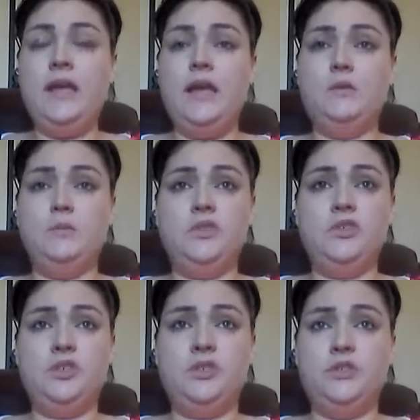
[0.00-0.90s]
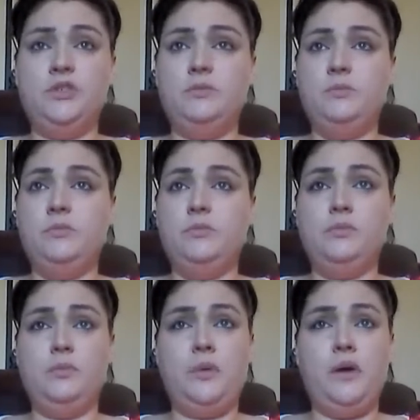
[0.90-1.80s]
It was just
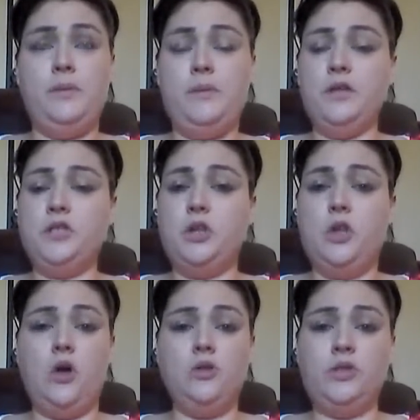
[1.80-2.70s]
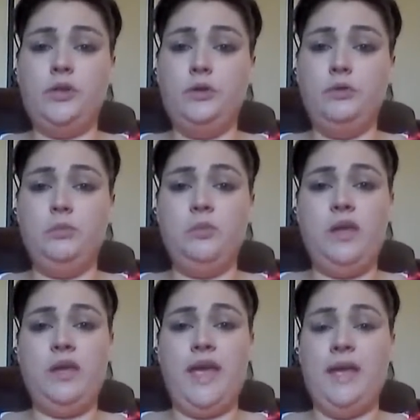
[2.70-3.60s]
pretty much a long tube
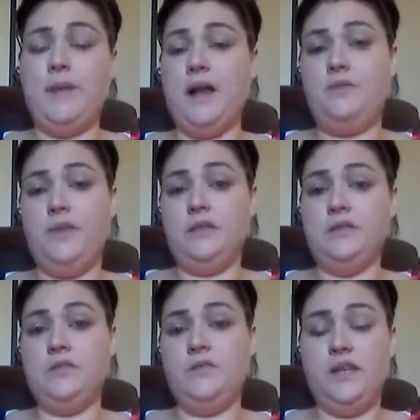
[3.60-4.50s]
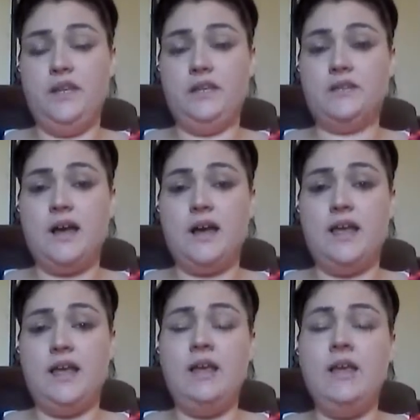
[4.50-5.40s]
that came out of his feeding
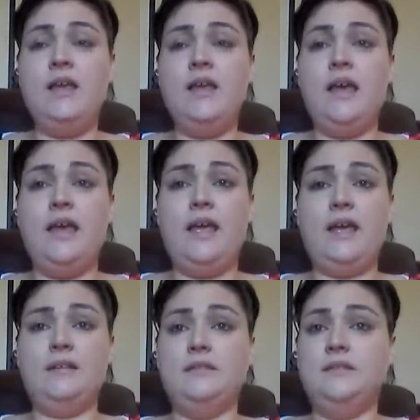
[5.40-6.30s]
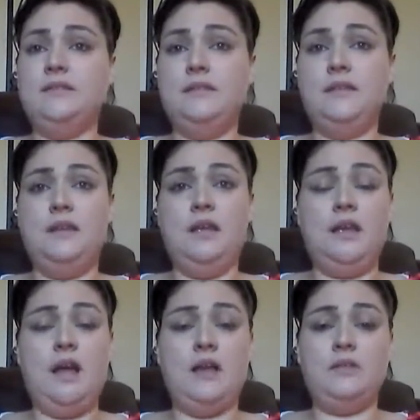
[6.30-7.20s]
site, and
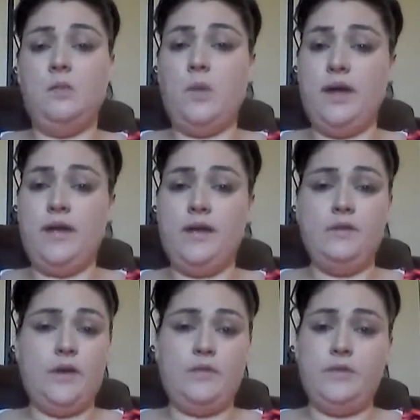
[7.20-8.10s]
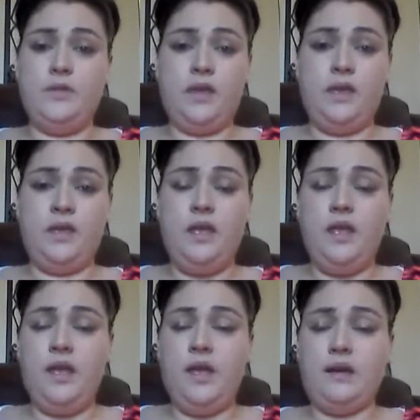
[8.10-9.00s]
it got in the way of everything.
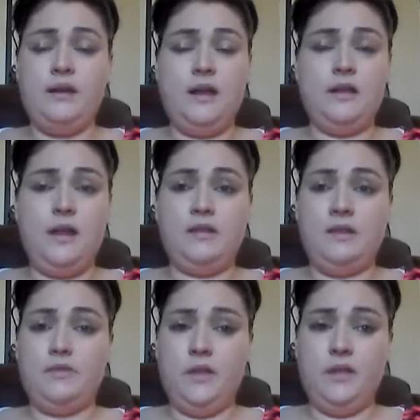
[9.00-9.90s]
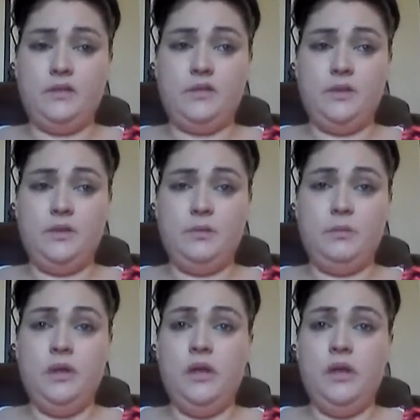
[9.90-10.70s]
I did not like that feeding tube.